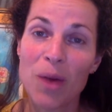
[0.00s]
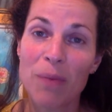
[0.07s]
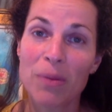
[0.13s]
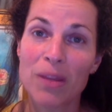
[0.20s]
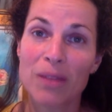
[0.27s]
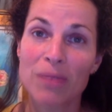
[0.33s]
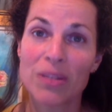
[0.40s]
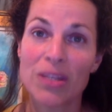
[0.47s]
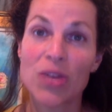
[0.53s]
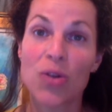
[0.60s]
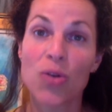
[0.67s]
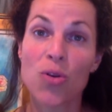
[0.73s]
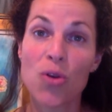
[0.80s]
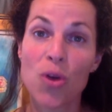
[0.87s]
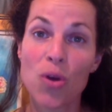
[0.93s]
epilepsy
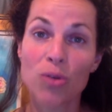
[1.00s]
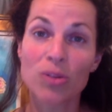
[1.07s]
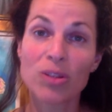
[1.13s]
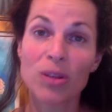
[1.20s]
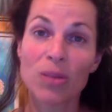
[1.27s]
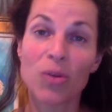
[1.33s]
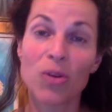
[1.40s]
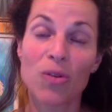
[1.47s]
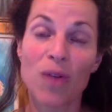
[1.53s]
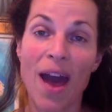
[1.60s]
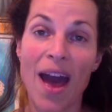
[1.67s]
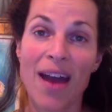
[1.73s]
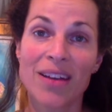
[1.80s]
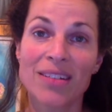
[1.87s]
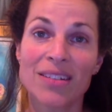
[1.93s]
or knows someone who
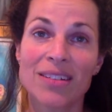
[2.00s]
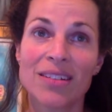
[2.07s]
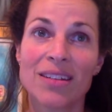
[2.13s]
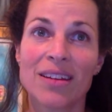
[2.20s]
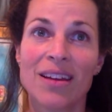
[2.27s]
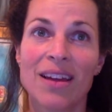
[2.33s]
has,